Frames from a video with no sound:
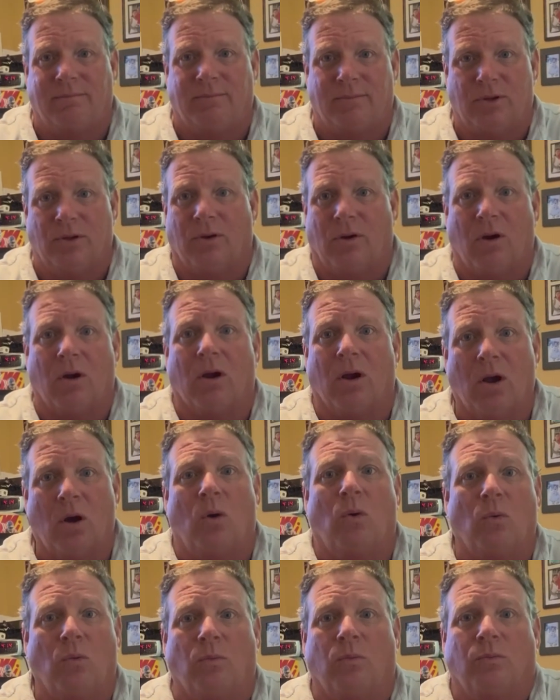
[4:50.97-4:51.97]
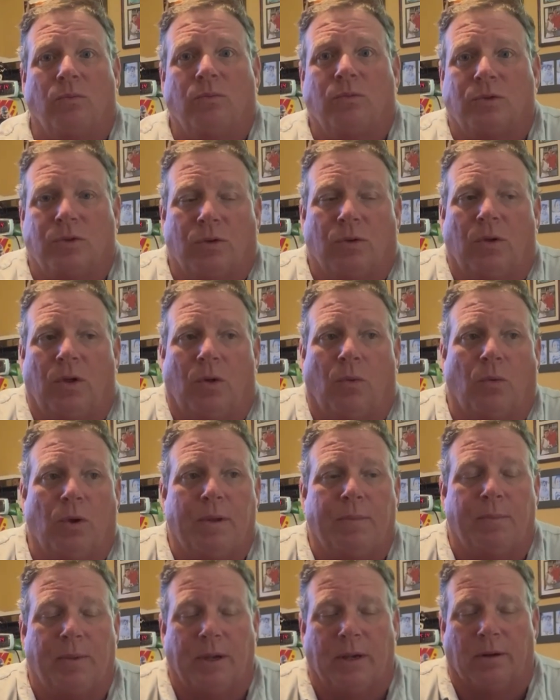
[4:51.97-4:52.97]
to our homes that we
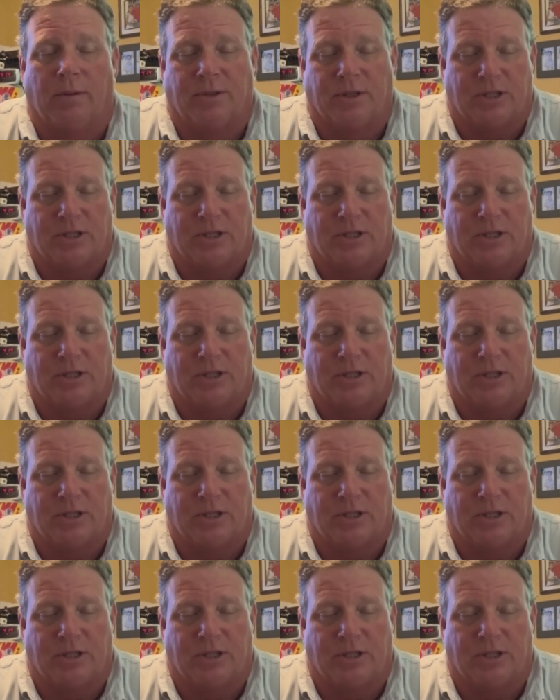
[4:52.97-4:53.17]
build.